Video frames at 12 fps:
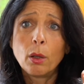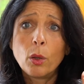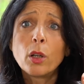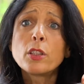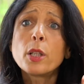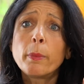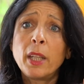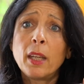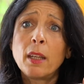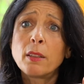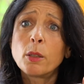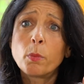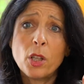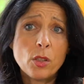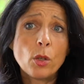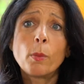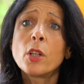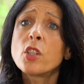contaminated by
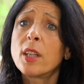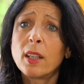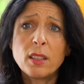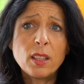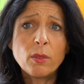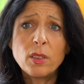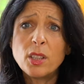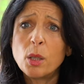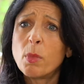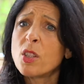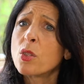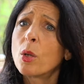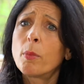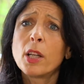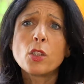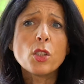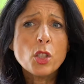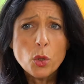so much negativity, by so
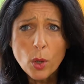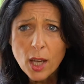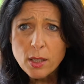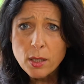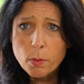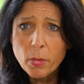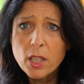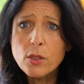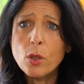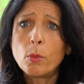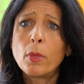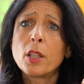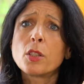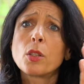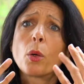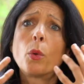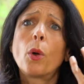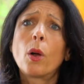much stress, by so
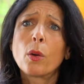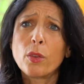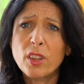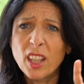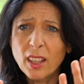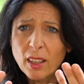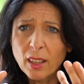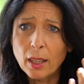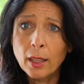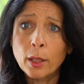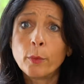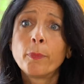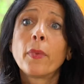much wrong thinking.